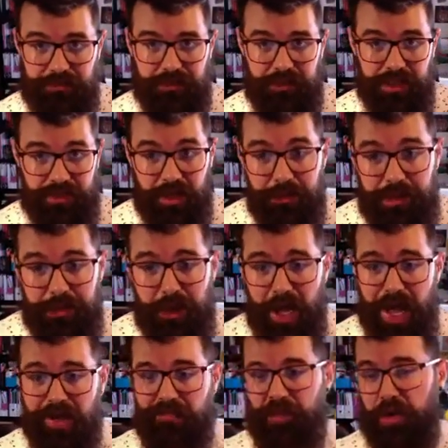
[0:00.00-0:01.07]
Now, some people
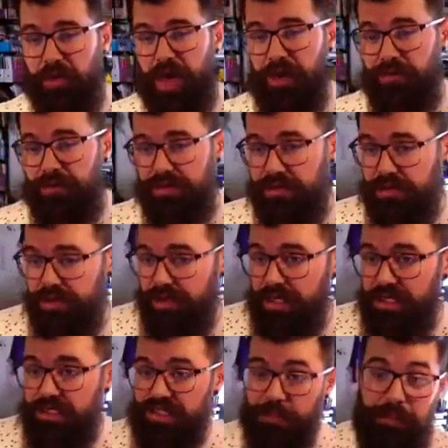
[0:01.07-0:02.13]
have pronouns.
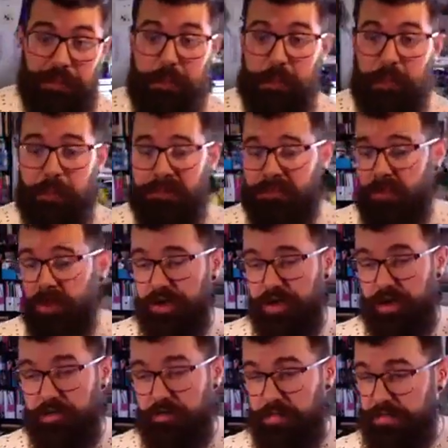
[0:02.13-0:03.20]
Some people prefer
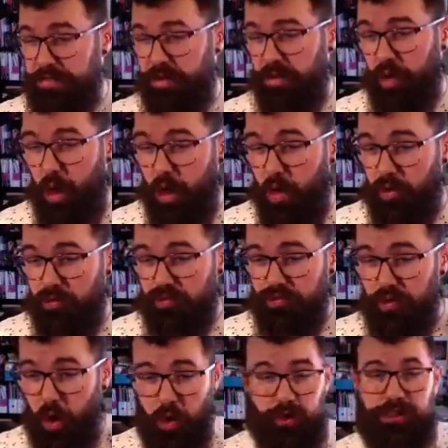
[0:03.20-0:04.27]
that people
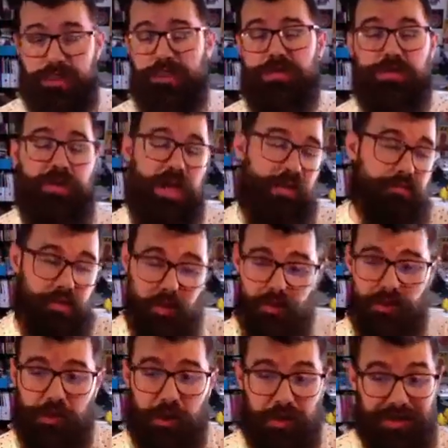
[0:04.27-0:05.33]
only use their name, don't
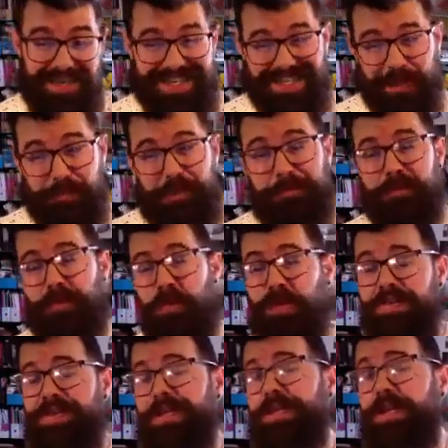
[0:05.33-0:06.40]
use pronouns. And some people
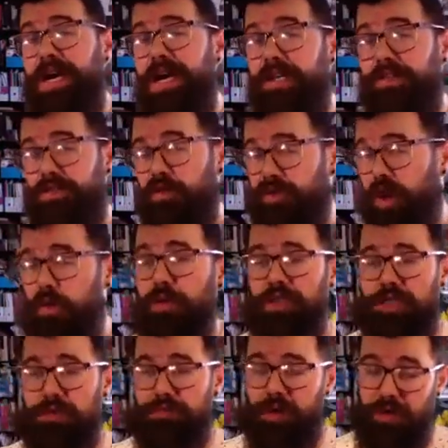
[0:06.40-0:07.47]
don't know what
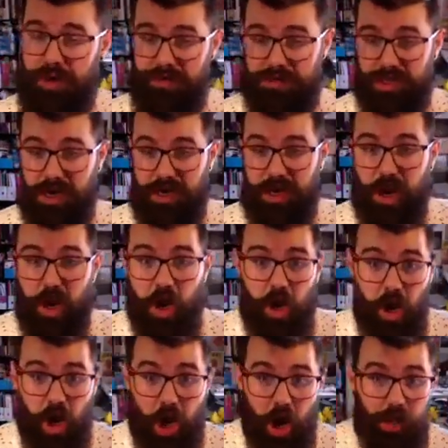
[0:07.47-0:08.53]
their pronouns are.
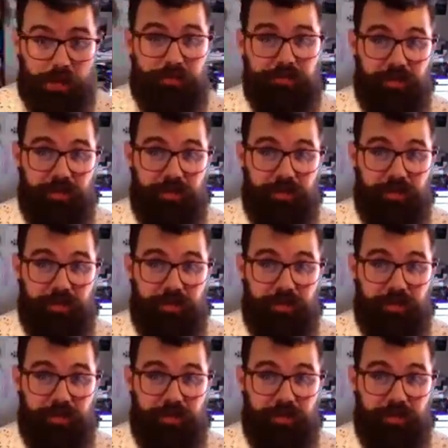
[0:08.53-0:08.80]
All of